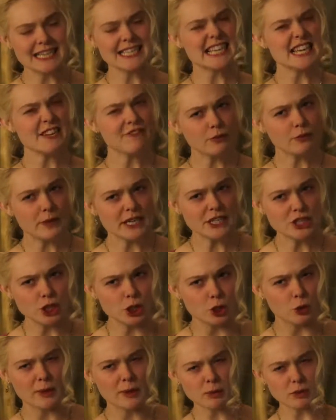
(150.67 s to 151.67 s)
And if we
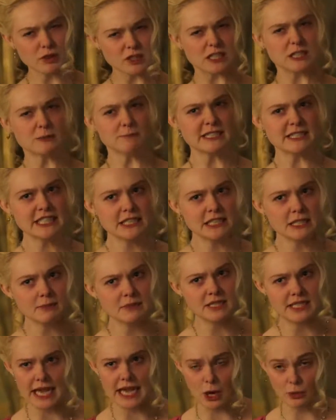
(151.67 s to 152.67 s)
do, we will smite
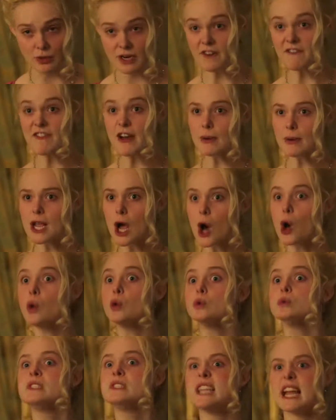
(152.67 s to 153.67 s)
them down in a very
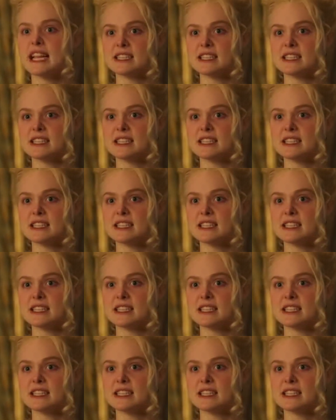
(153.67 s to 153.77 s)
Old